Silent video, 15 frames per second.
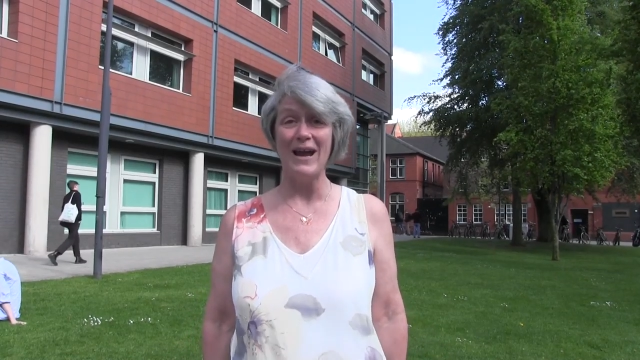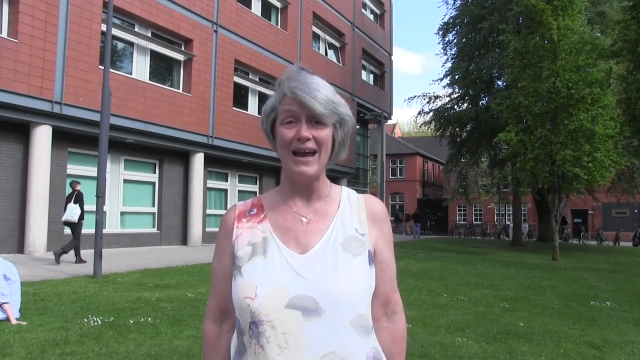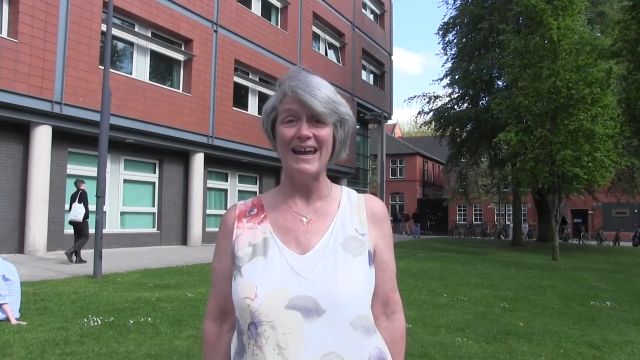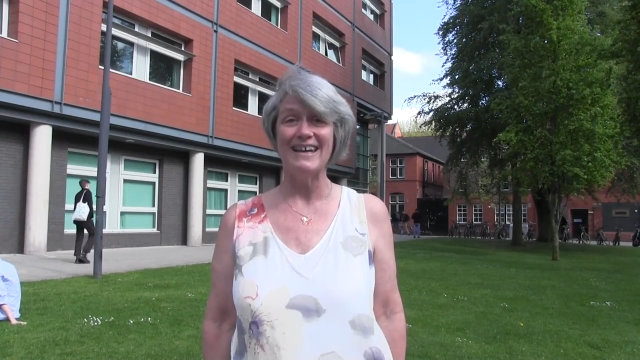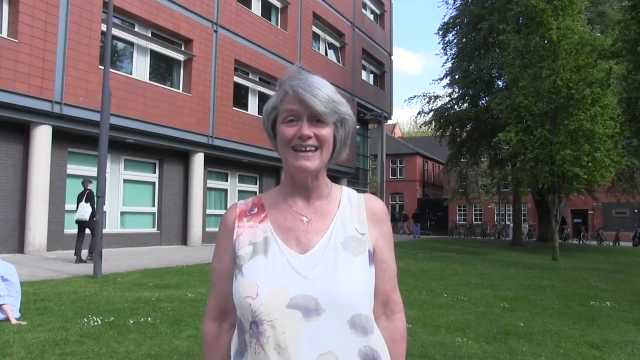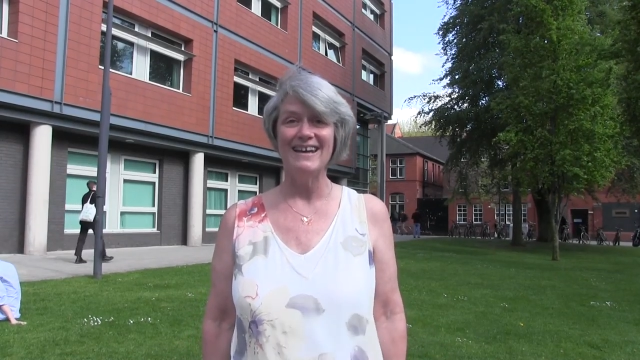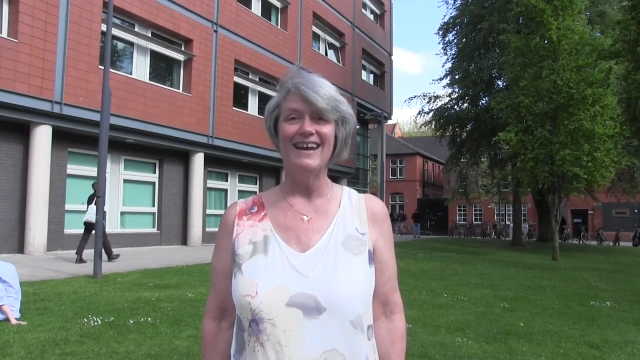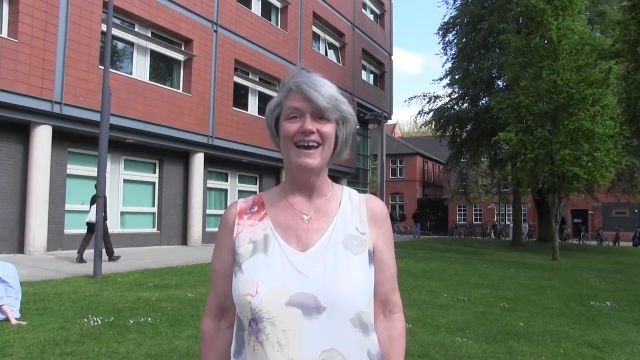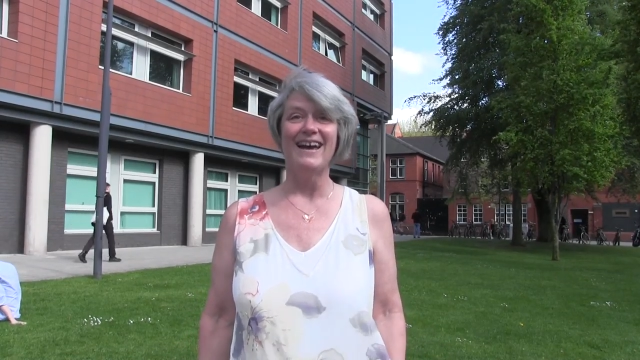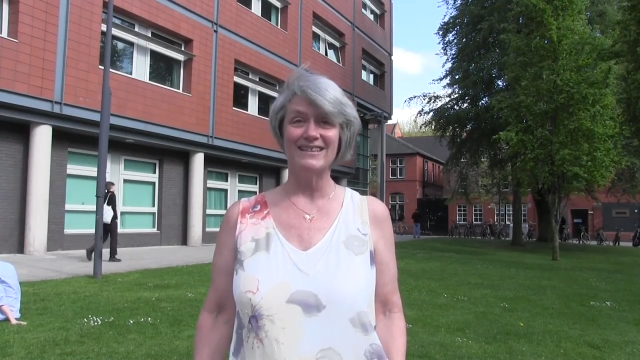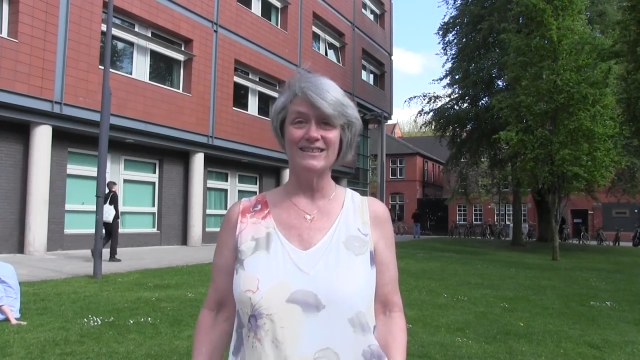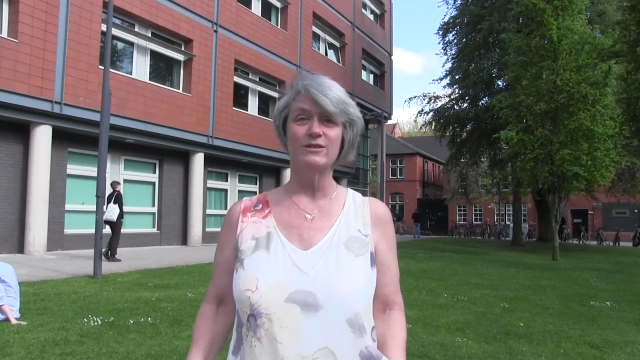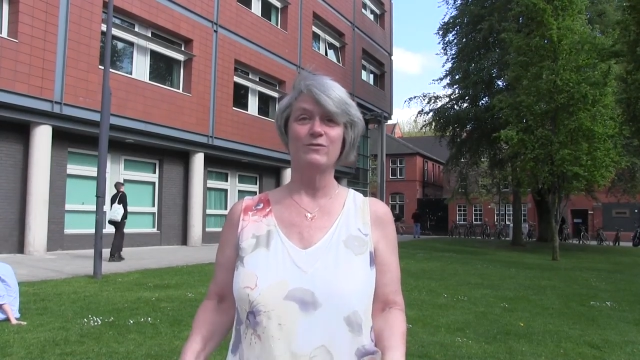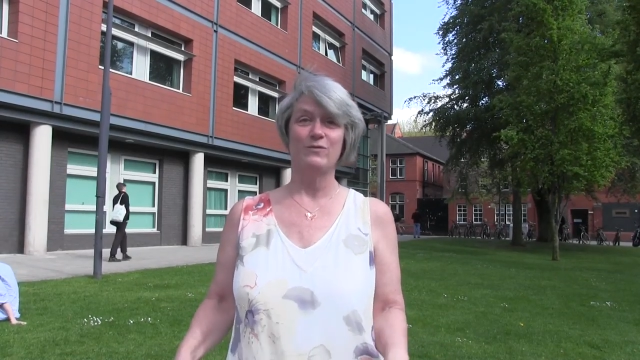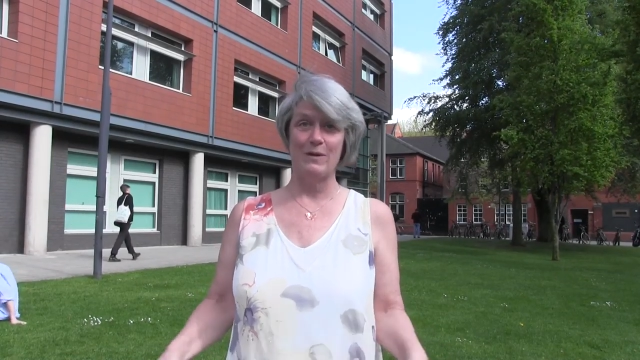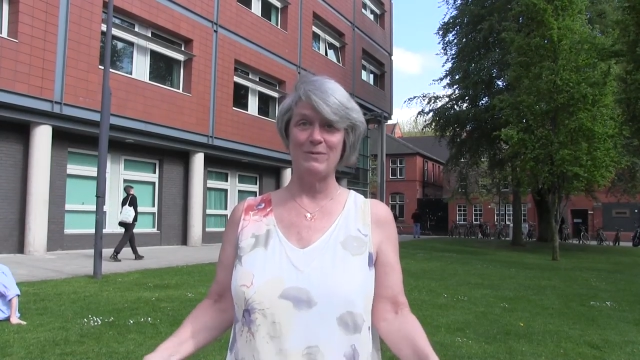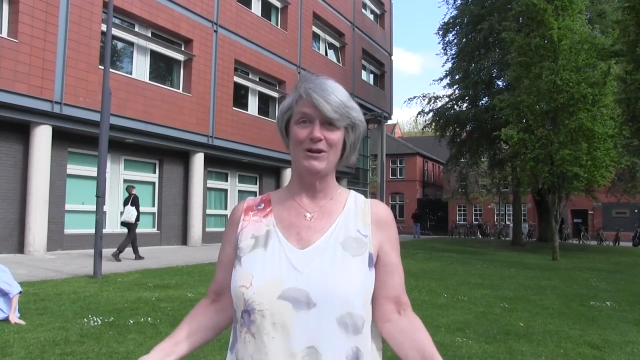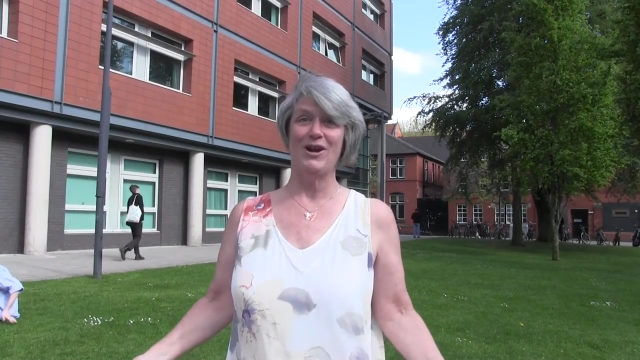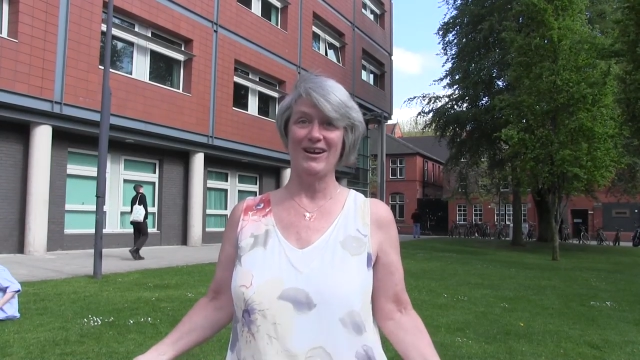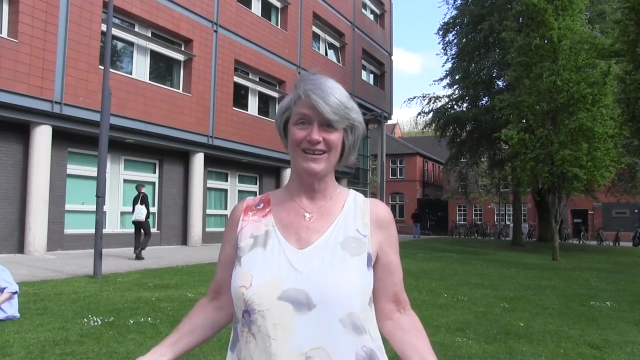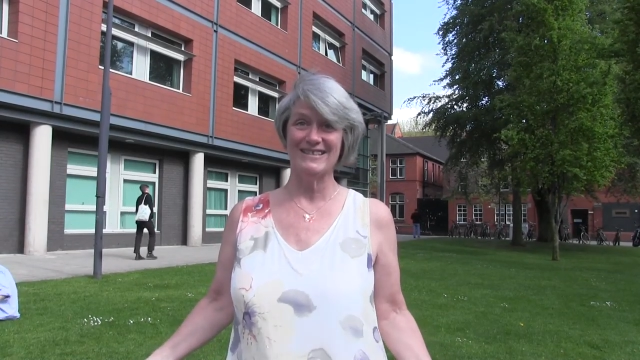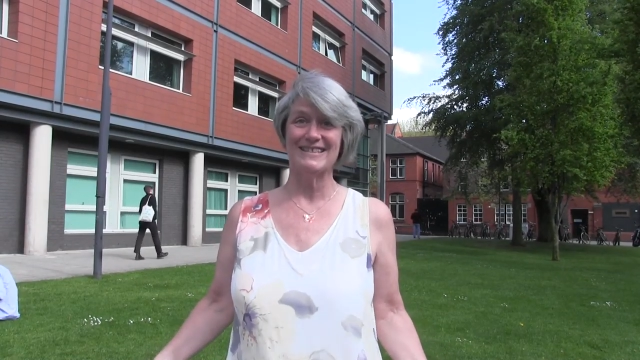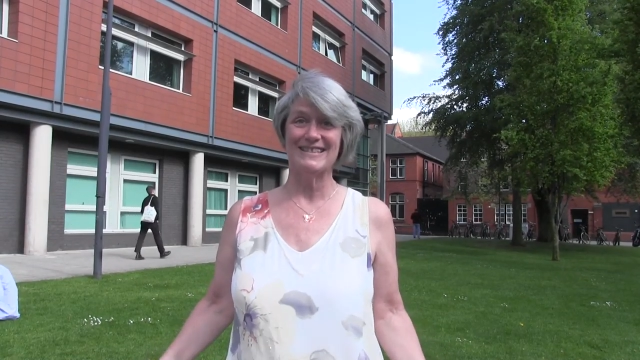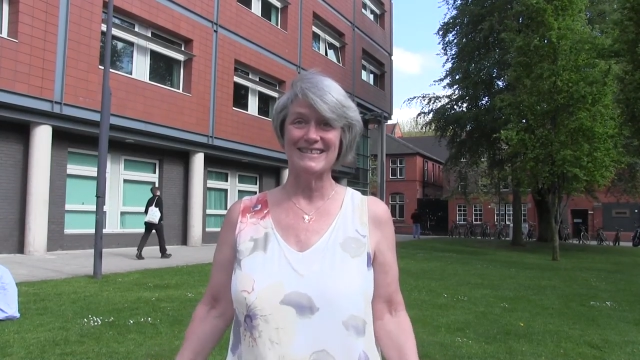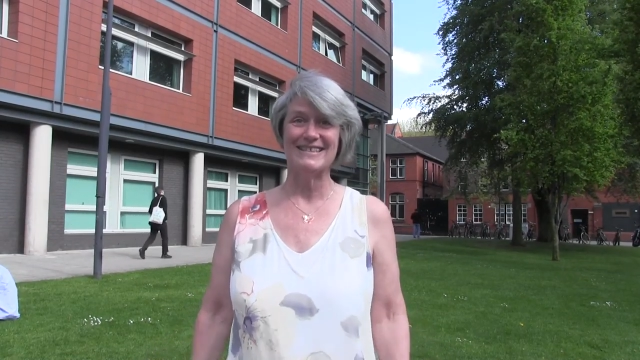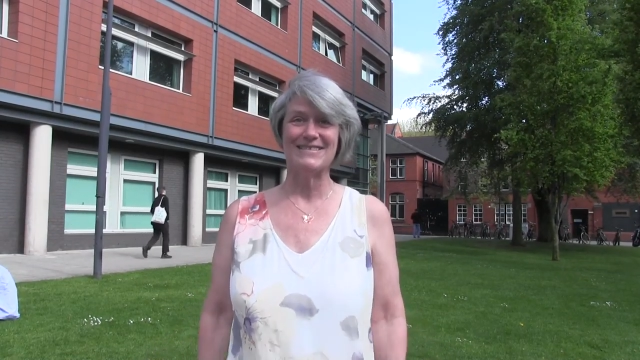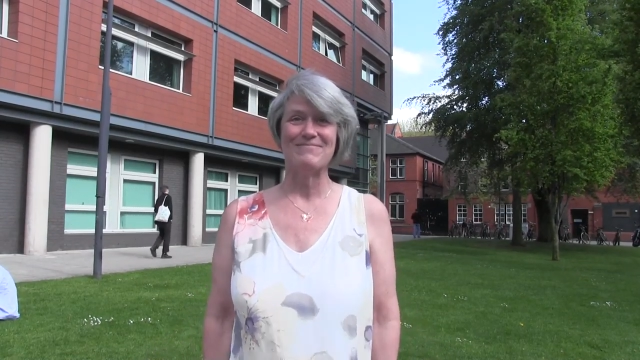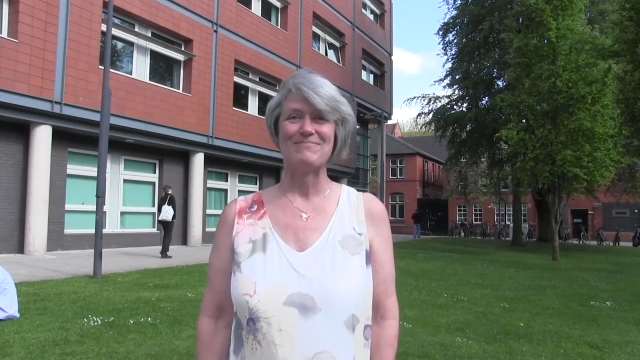way as feminized.